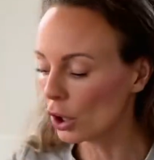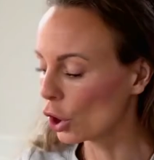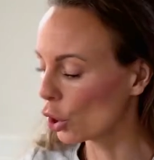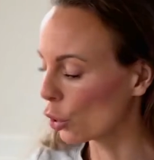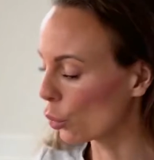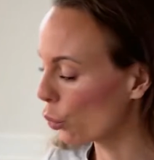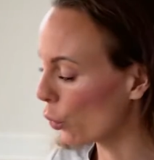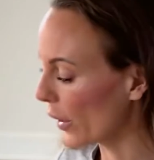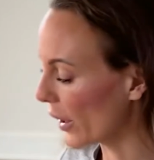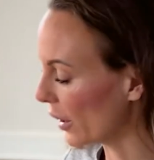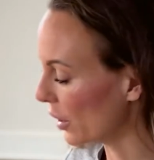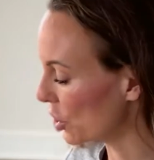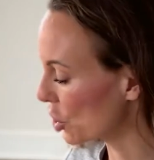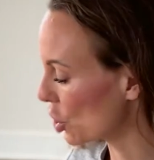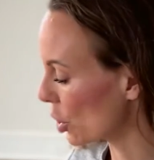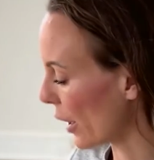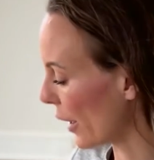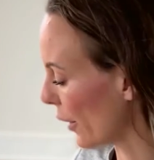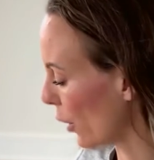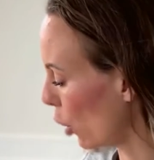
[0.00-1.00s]
which
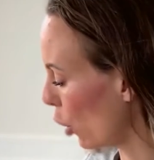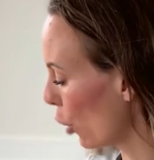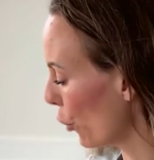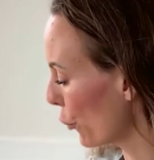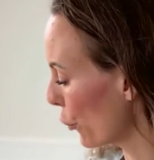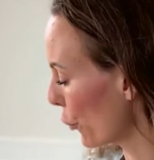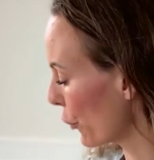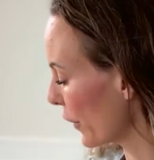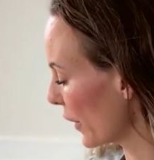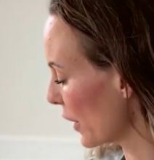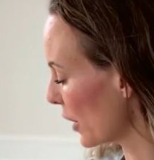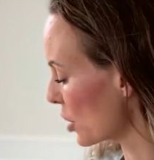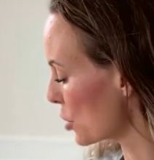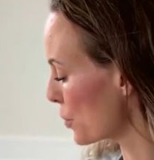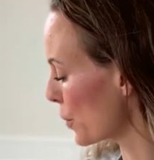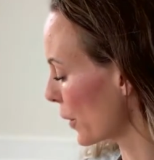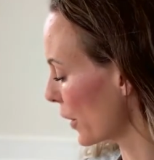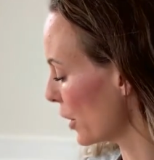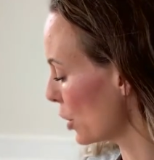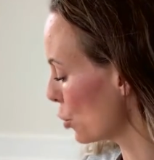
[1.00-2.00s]
I also think is
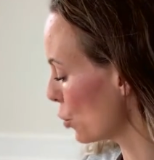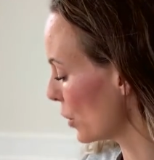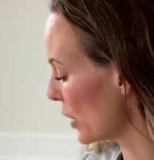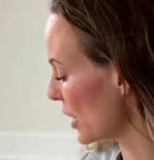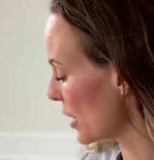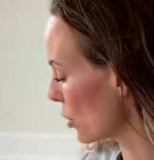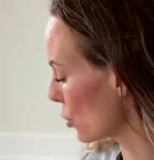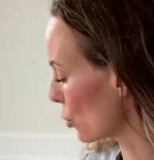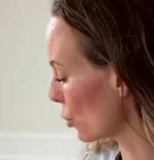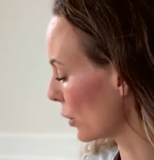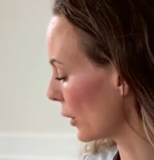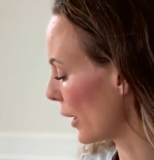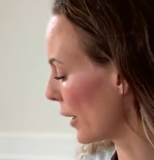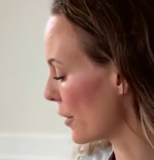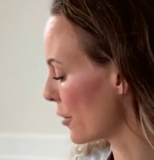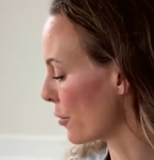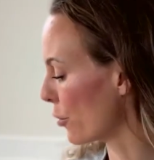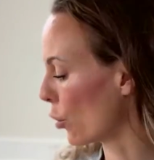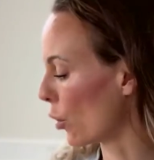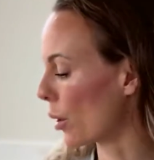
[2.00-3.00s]
pretty unique to
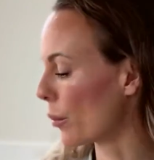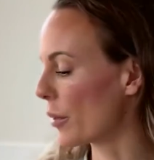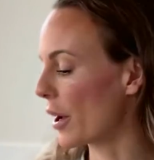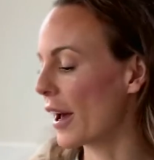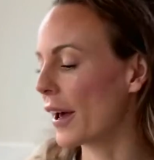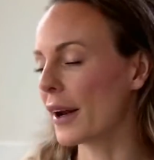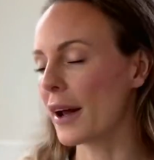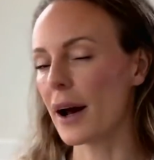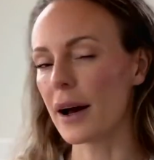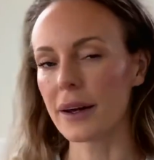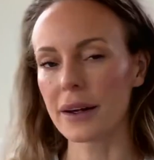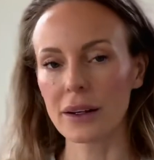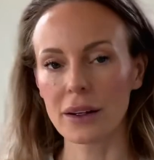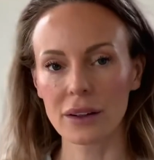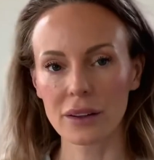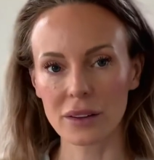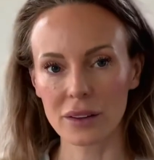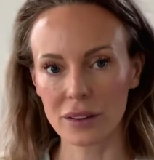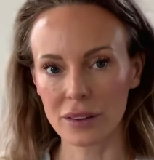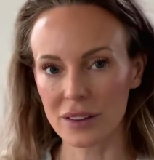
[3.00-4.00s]
Liforme. And
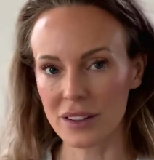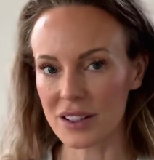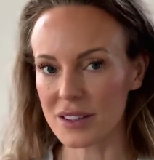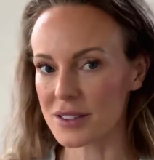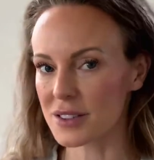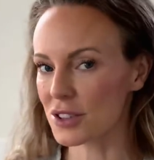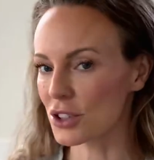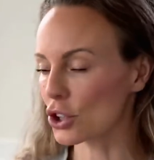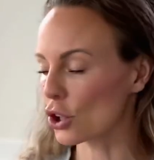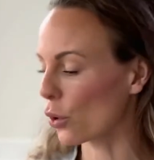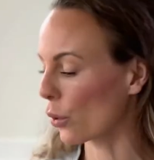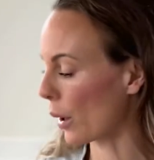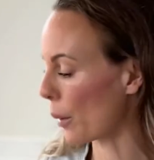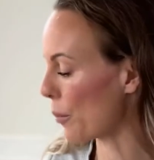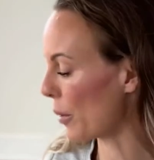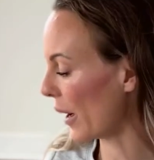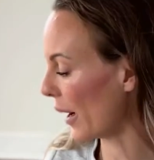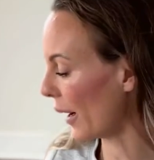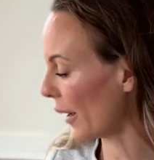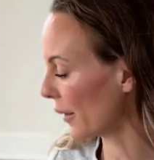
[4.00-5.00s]
this yoga
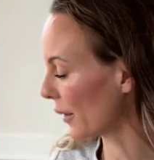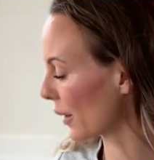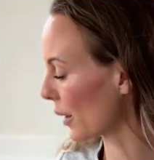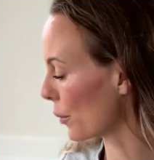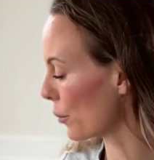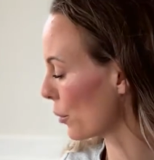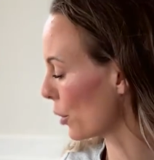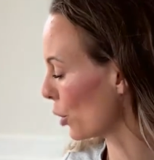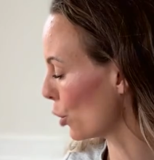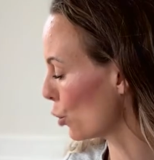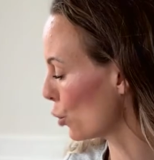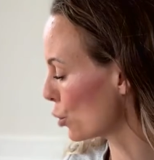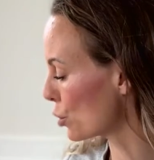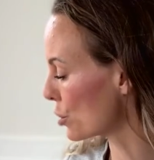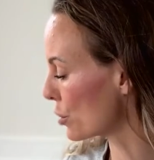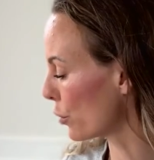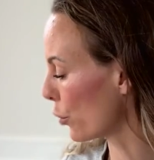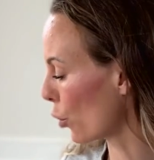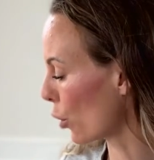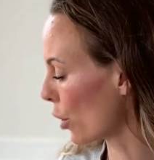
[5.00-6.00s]
pad can be used
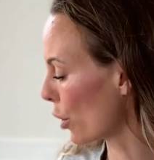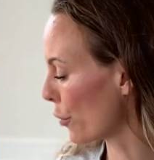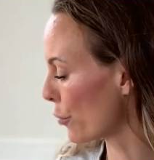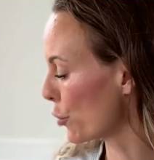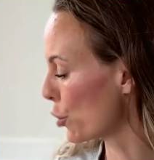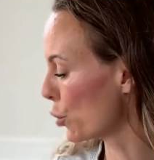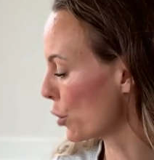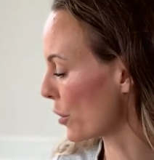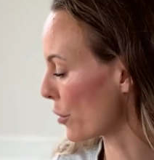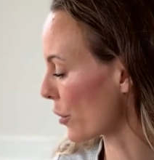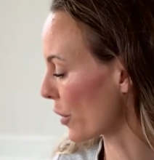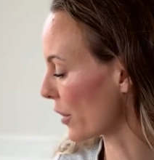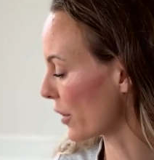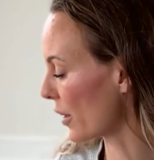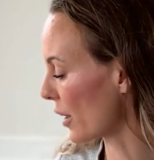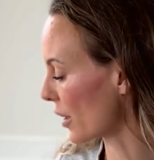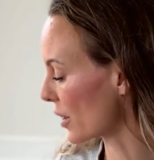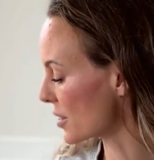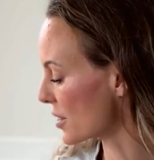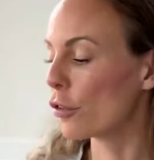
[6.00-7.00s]
for a few different
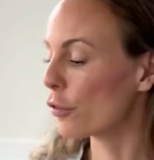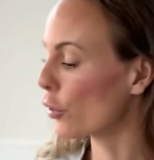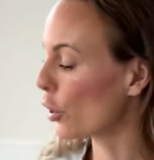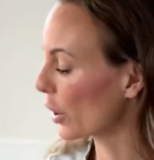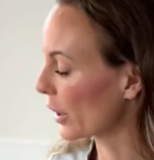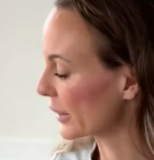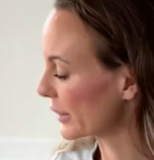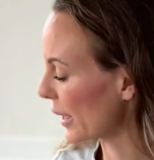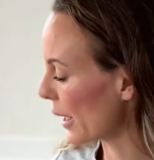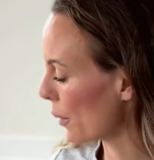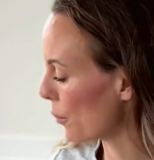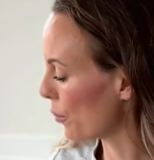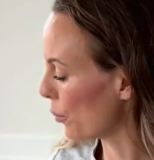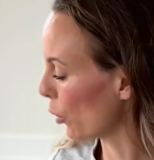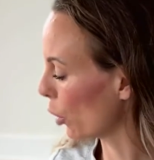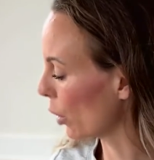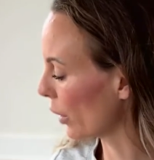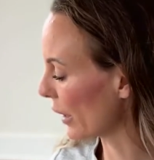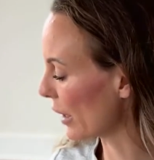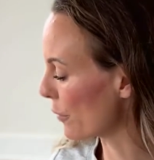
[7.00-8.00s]
things. For
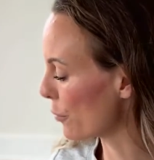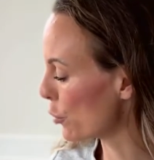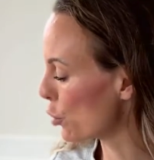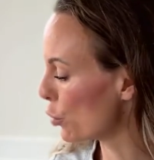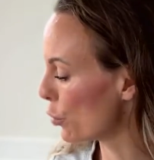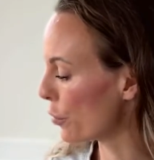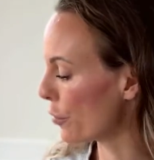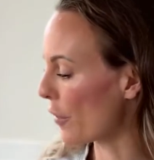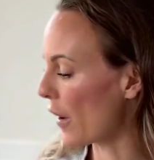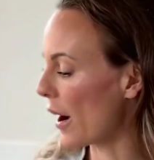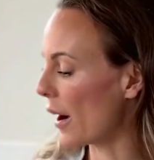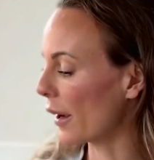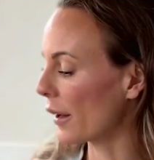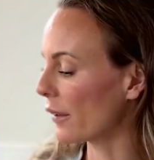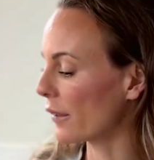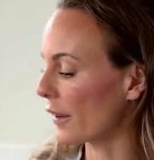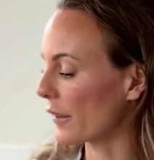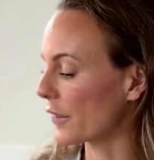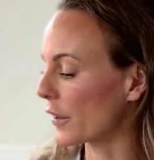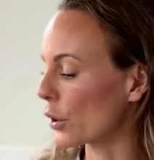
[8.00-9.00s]
example, if you find
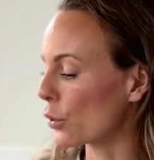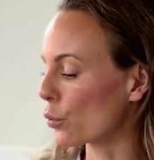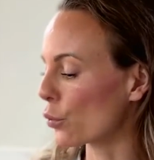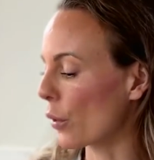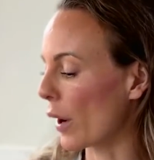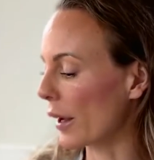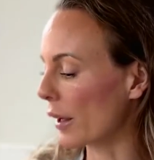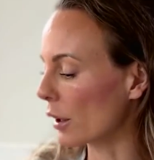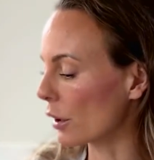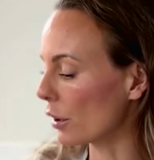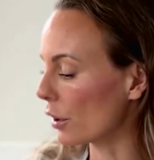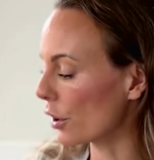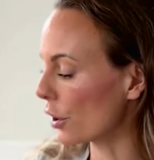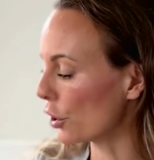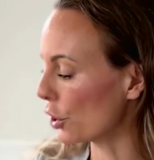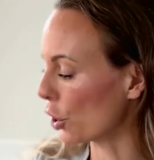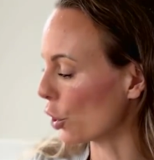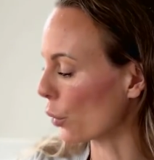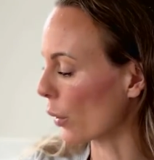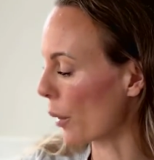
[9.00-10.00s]
that the regular
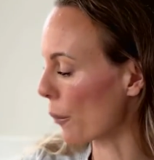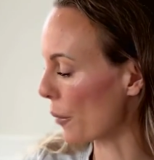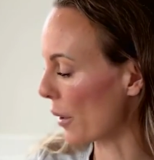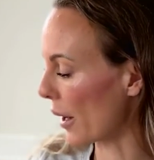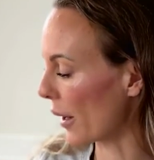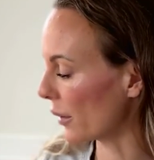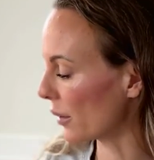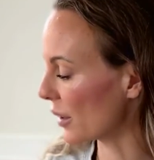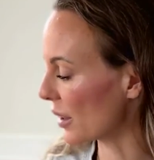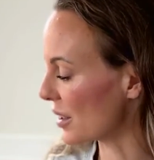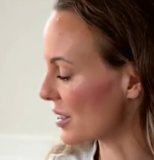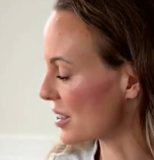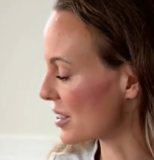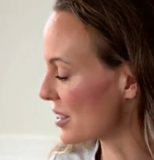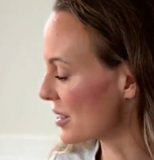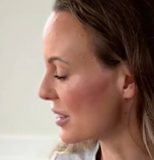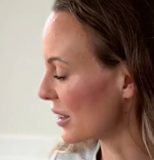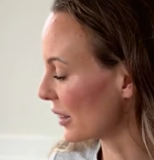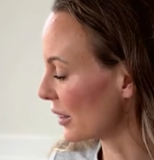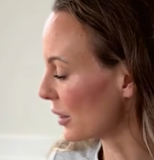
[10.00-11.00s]
yoga mat is
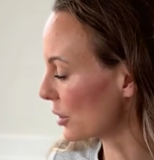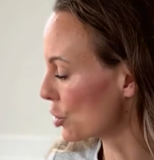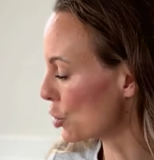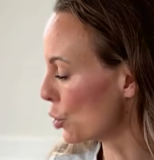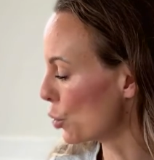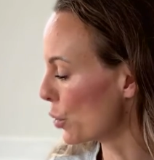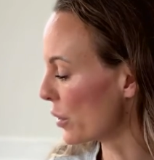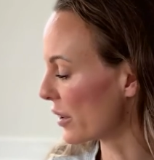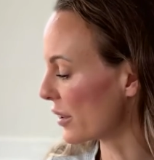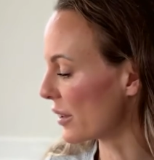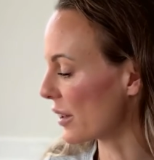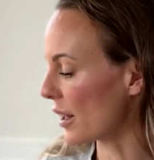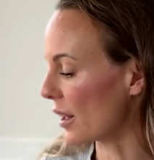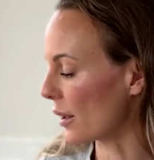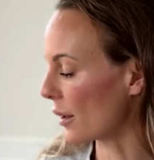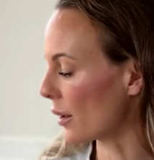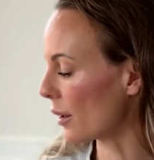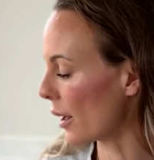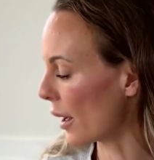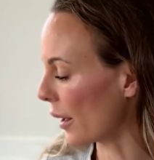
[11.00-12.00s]
still too
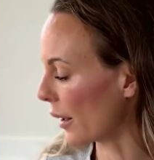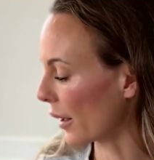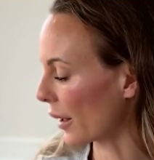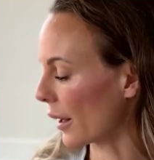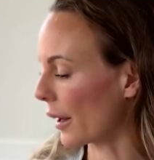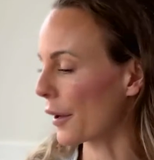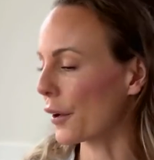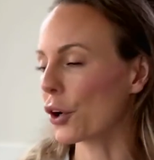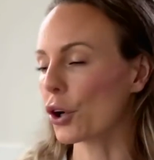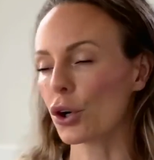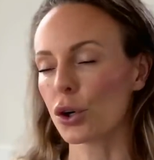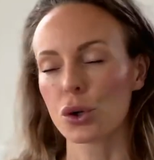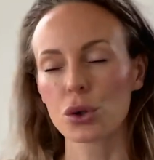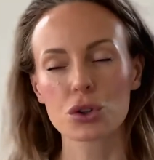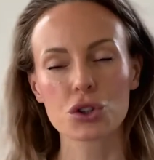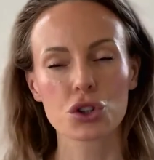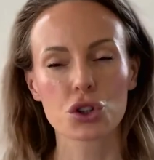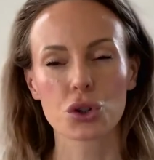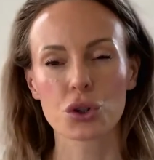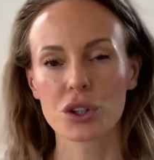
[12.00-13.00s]
thin and it kind of
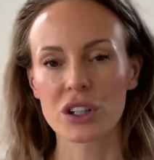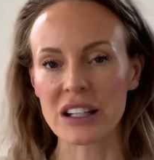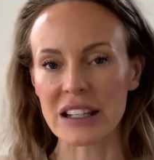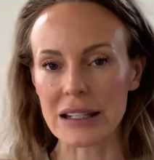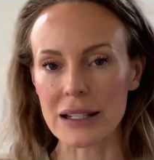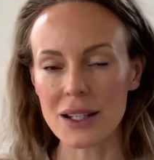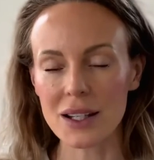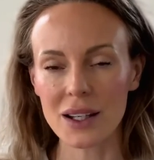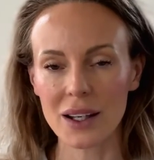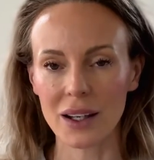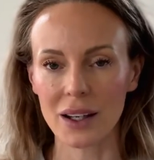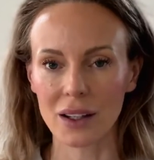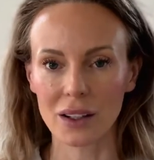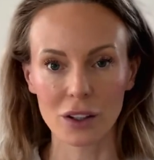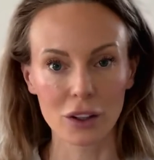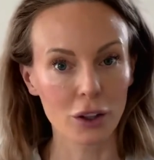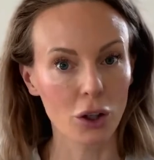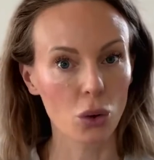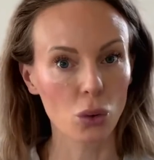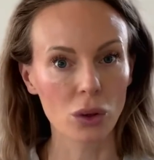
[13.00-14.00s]
hurts your knee in
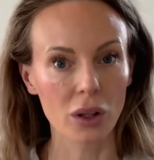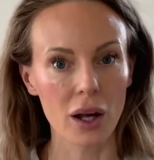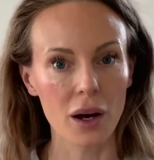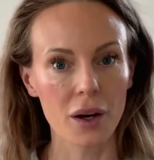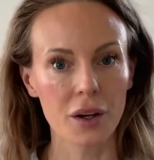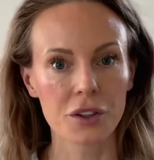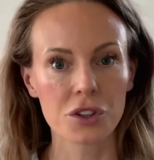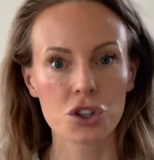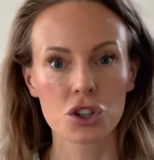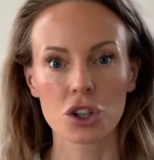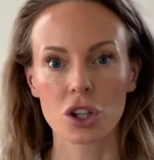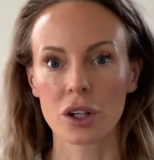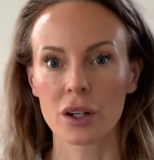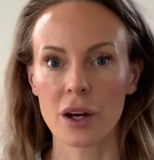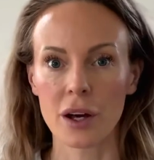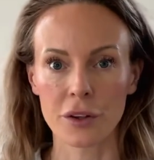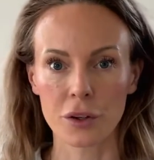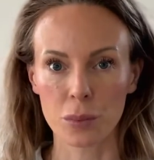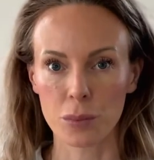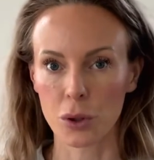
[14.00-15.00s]
low lunge and
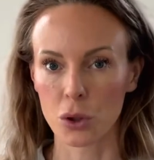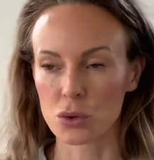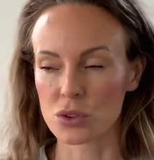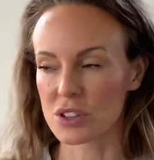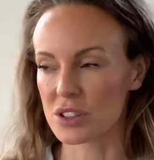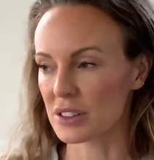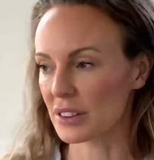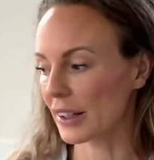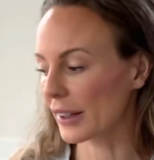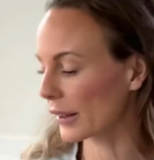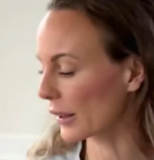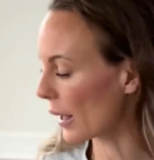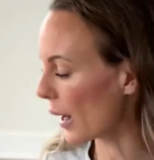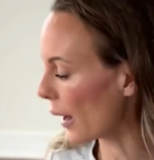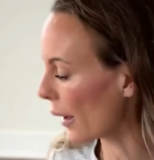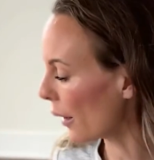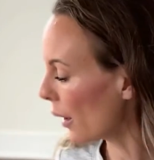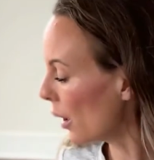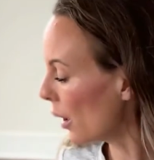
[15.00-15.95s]
other poses like that,